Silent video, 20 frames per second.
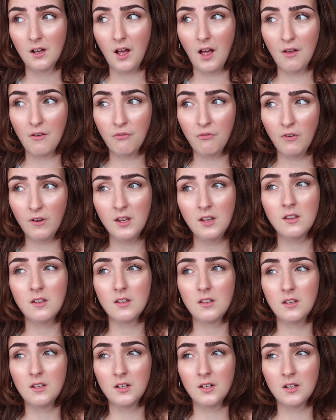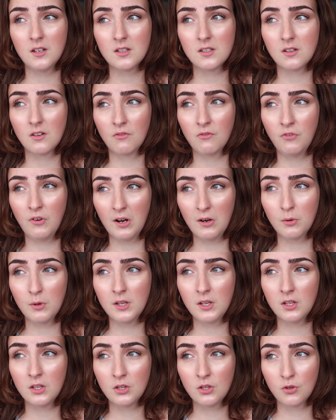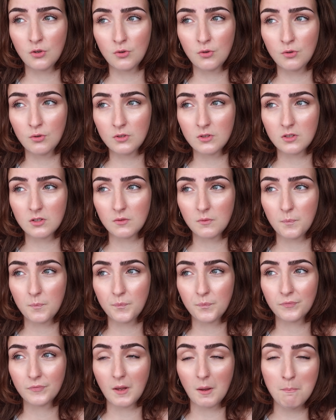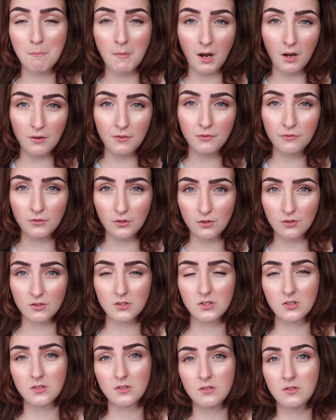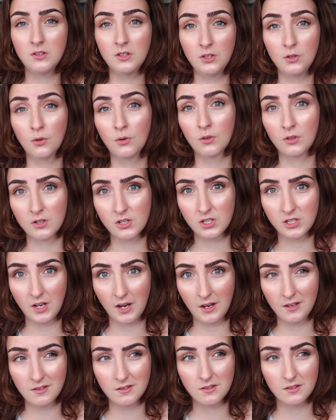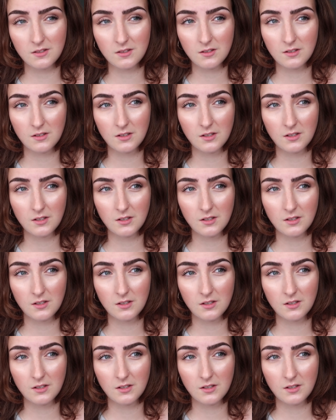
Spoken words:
I think it is a very good, my first Dior scent.